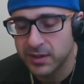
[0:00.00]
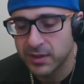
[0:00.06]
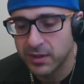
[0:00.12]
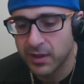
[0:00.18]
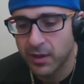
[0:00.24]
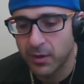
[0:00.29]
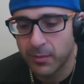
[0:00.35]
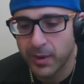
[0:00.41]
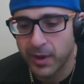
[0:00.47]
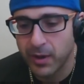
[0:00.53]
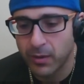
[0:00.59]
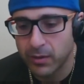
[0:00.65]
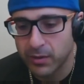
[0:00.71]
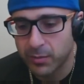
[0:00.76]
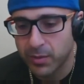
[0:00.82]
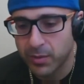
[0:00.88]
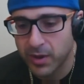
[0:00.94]
my
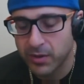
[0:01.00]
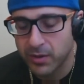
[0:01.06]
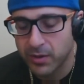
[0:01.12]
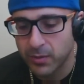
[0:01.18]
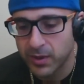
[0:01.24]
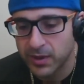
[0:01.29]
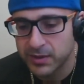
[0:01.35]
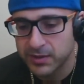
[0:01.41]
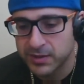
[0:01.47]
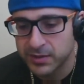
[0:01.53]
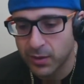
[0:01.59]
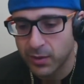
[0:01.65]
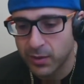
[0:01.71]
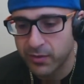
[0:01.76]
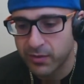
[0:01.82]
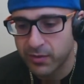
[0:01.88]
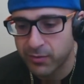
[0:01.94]
older brother was
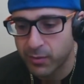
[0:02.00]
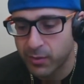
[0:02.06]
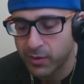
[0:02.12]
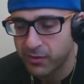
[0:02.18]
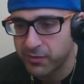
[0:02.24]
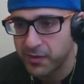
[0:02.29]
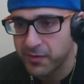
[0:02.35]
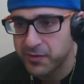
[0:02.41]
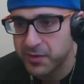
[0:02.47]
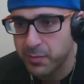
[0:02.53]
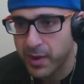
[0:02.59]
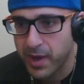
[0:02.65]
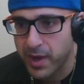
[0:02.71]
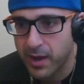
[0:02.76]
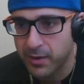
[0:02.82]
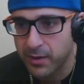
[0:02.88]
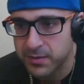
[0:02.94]
over 450
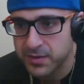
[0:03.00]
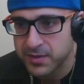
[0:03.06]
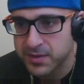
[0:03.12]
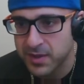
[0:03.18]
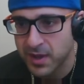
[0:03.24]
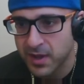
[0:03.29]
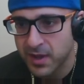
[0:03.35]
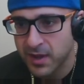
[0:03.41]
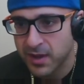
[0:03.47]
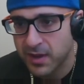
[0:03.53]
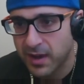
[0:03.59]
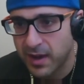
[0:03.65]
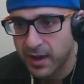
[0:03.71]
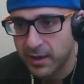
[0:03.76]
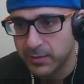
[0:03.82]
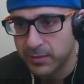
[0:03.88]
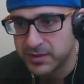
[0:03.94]
pounds. I was